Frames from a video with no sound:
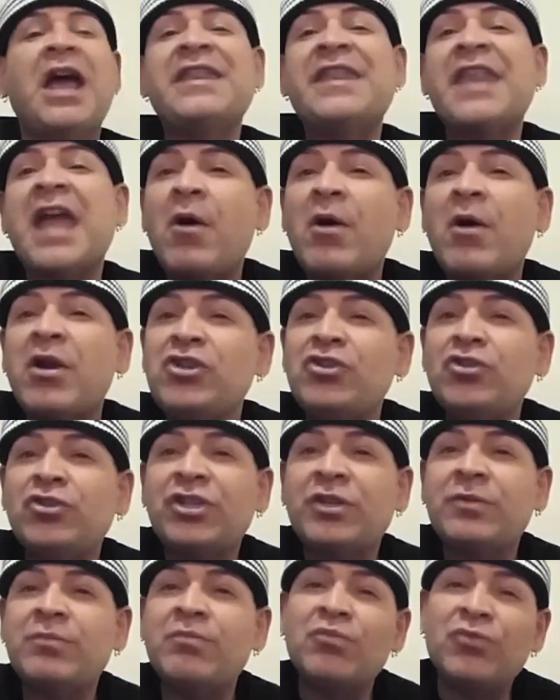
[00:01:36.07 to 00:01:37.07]
Now I
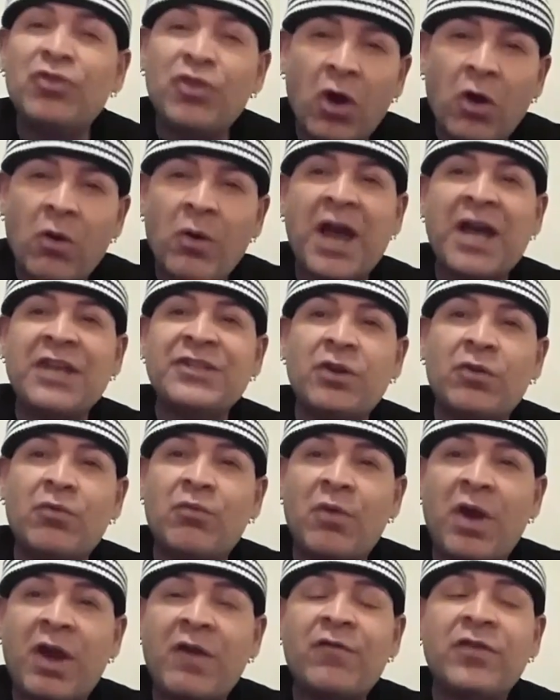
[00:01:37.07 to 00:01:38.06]
use it, though, as a
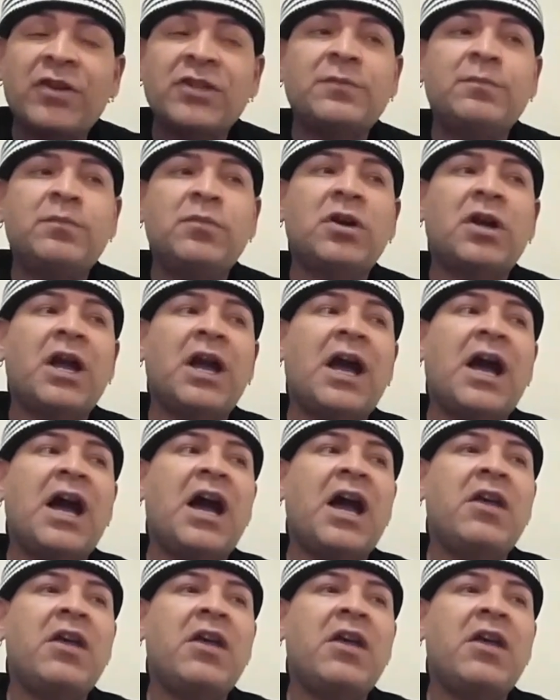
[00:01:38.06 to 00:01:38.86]
reference book.